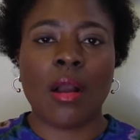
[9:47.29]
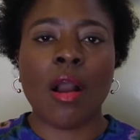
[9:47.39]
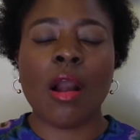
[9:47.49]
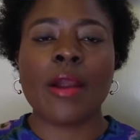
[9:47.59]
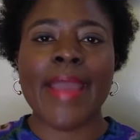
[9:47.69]
a
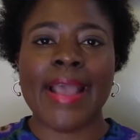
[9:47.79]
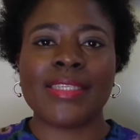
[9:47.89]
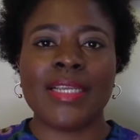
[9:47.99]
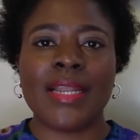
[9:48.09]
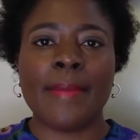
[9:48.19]
car
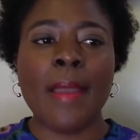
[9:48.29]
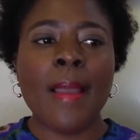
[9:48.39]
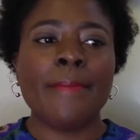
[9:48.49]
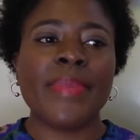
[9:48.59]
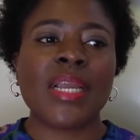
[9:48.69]
accident
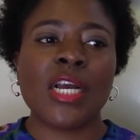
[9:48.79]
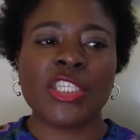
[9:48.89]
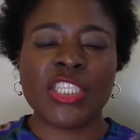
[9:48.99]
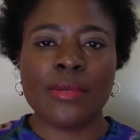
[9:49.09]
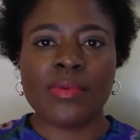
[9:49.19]

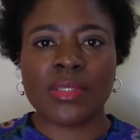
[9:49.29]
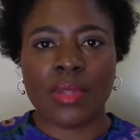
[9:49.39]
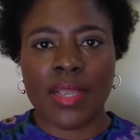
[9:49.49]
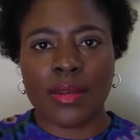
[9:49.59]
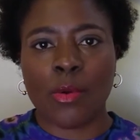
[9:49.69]
because she
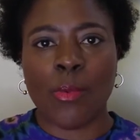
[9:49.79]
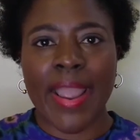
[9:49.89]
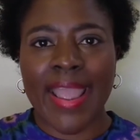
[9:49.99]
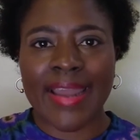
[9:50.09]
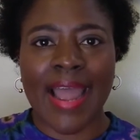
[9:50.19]
was in the
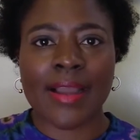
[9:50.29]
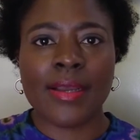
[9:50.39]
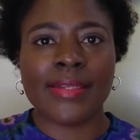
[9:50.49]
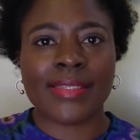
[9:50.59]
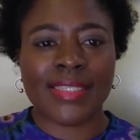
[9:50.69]
way and I
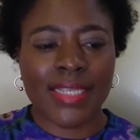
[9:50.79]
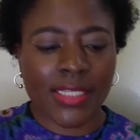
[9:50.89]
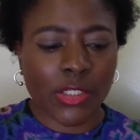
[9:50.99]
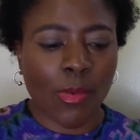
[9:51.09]
couldn't see.